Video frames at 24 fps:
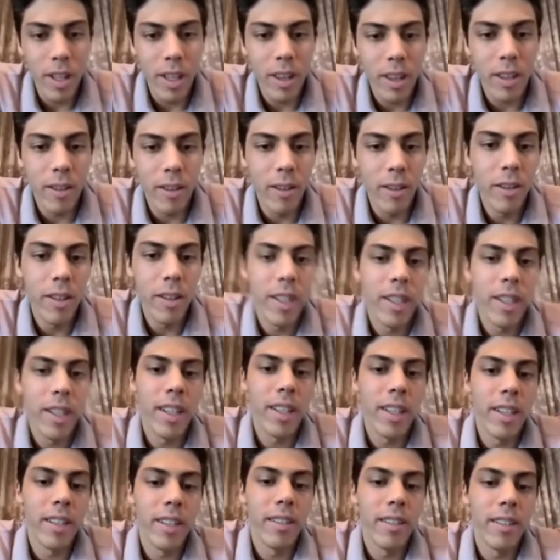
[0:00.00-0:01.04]
through it and,
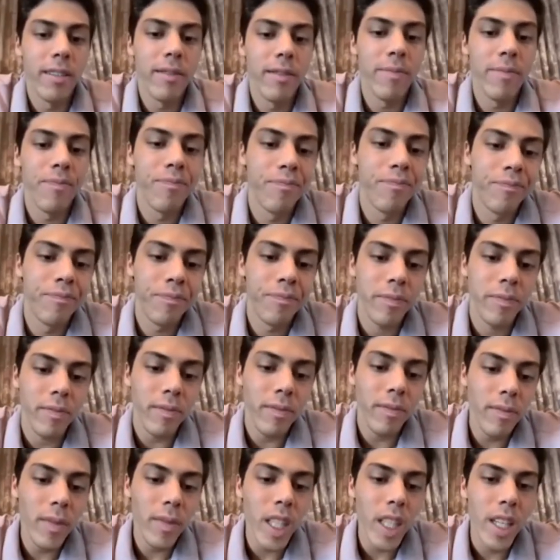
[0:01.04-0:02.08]
and
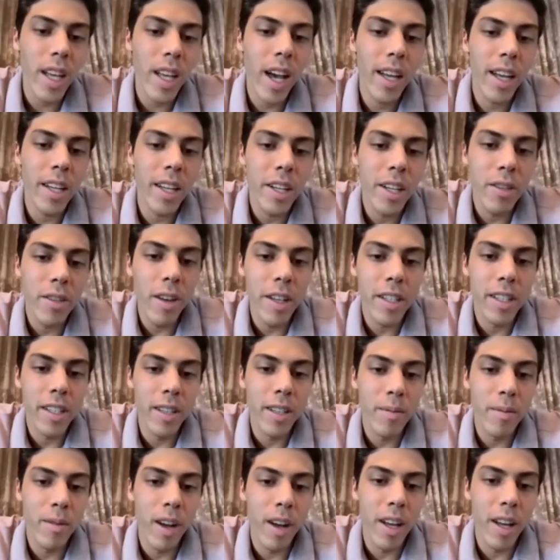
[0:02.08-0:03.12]
kind of trusting
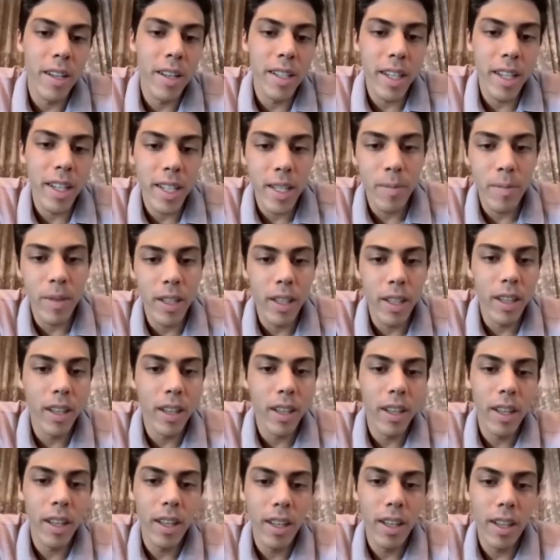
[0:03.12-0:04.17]
the process. But
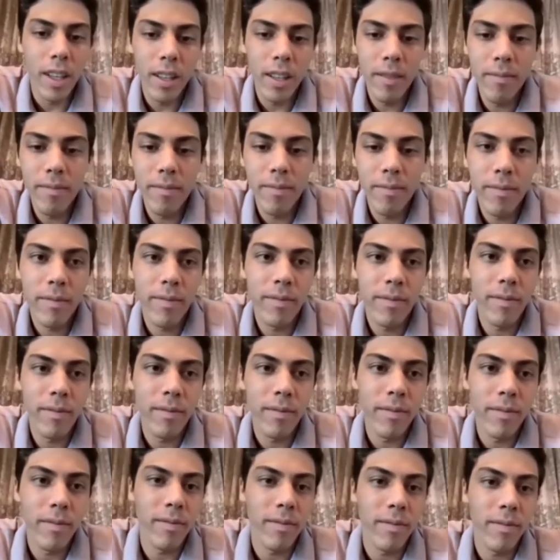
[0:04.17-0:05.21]
um,
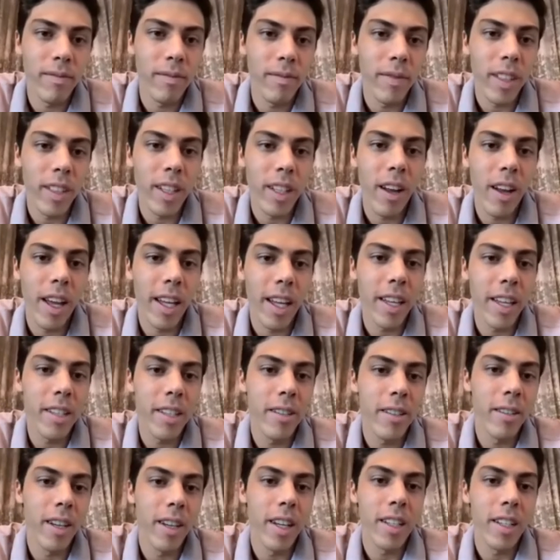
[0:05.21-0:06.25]
you know, I guess
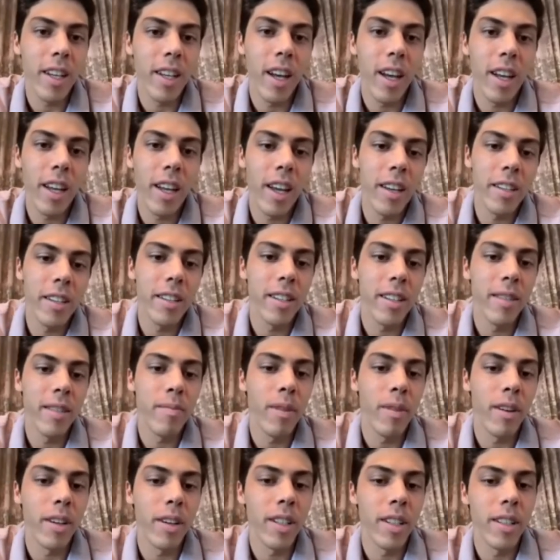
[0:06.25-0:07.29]
you guys kind of got to see
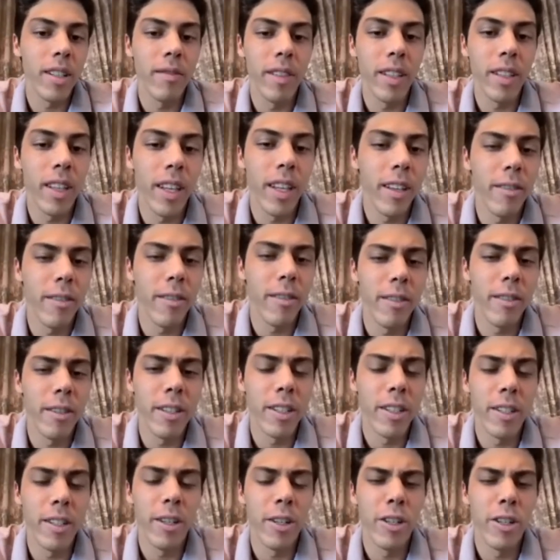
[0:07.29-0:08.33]
parts of it that you
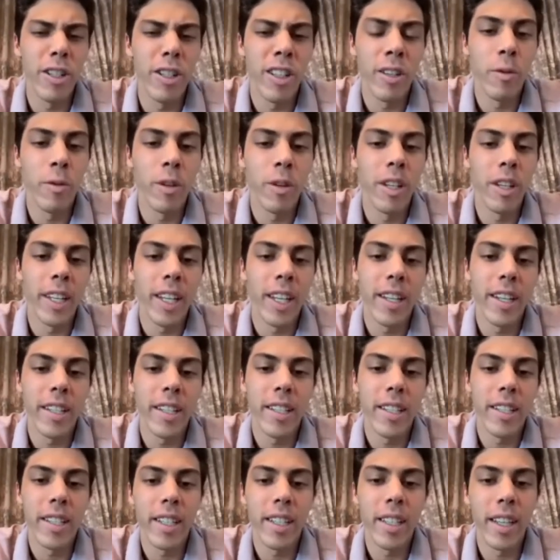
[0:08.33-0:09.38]
usually wouldn't get to
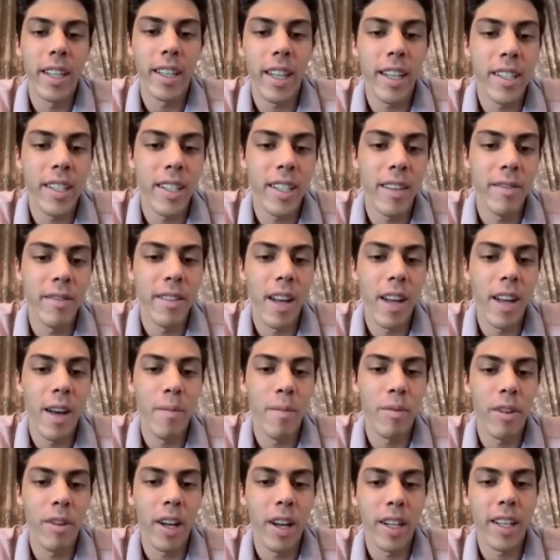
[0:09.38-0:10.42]
see. Like that stuff's
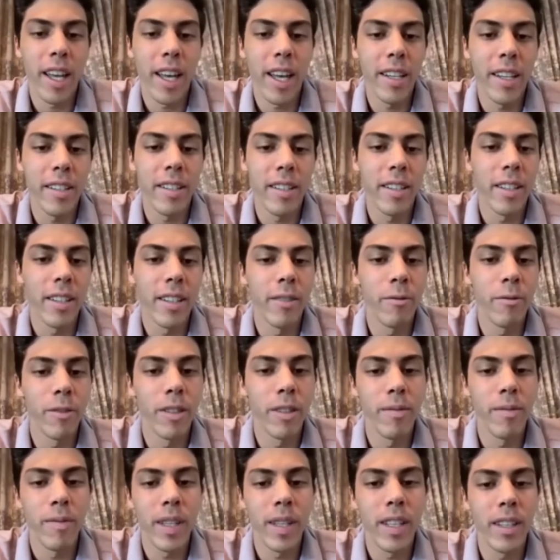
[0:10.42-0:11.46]
not broadcast, and you
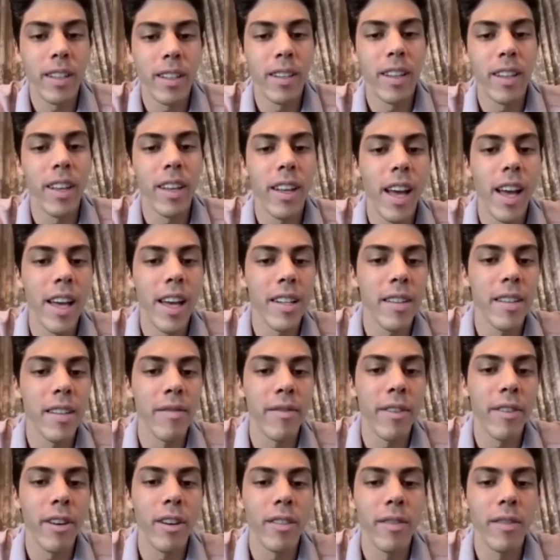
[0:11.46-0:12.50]
wouldn't be as
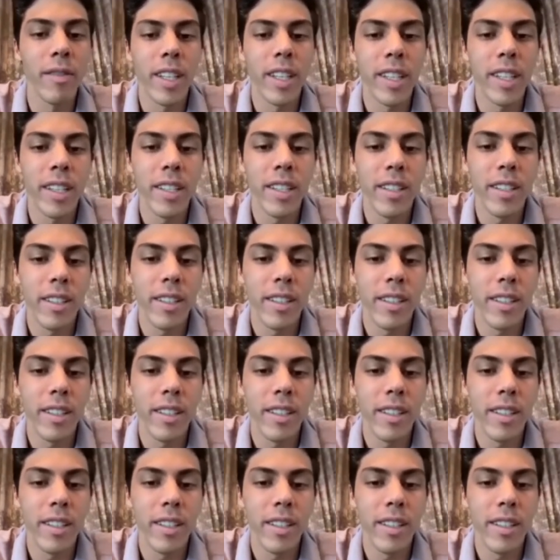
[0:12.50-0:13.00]
involved as